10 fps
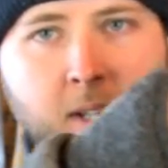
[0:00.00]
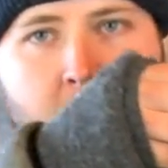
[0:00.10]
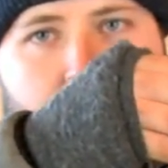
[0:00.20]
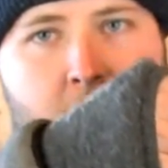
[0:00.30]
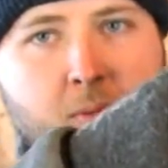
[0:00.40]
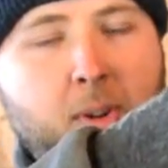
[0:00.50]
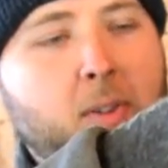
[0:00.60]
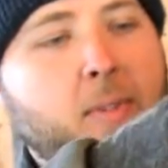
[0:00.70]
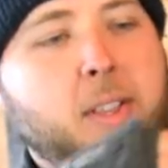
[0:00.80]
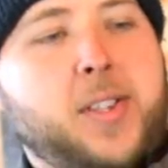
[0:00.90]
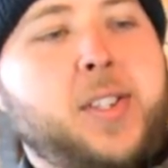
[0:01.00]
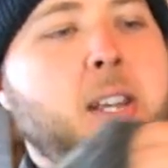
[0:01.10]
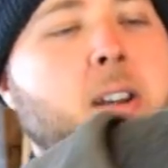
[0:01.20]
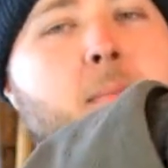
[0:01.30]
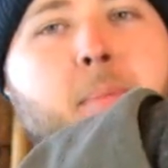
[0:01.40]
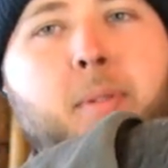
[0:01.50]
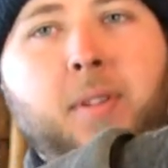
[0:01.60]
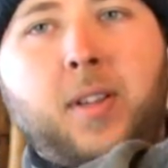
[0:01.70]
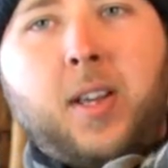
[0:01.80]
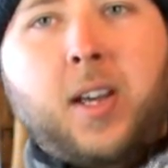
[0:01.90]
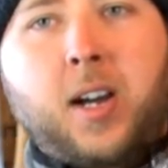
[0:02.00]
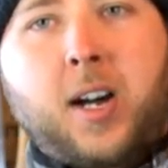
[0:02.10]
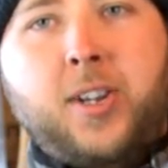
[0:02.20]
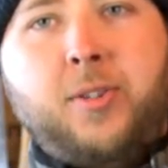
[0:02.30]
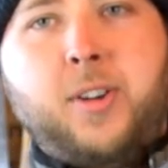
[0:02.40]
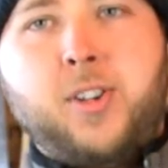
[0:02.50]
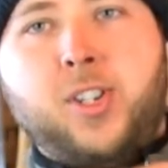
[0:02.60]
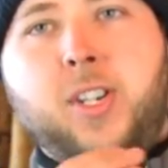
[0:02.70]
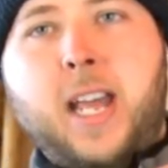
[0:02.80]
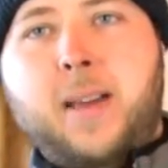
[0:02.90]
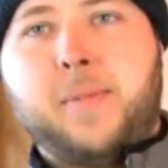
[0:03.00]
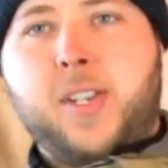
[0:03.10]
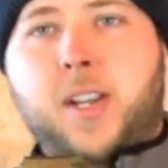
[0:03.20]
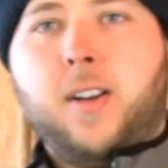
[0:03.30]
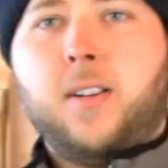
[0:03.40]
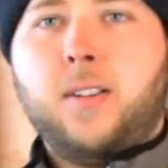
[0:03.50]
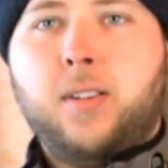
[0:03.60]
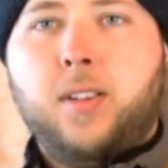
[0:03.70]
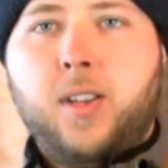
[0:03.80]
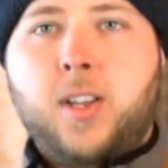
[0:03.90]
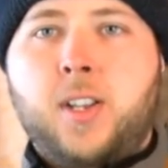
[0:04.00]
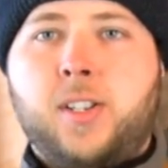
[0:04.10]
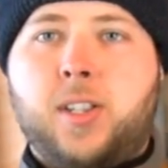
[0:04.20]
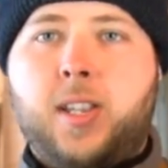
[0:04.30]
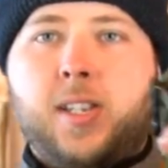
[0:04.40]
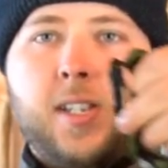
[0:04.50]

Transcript: So let's run over the setup, undo your snaps here. So these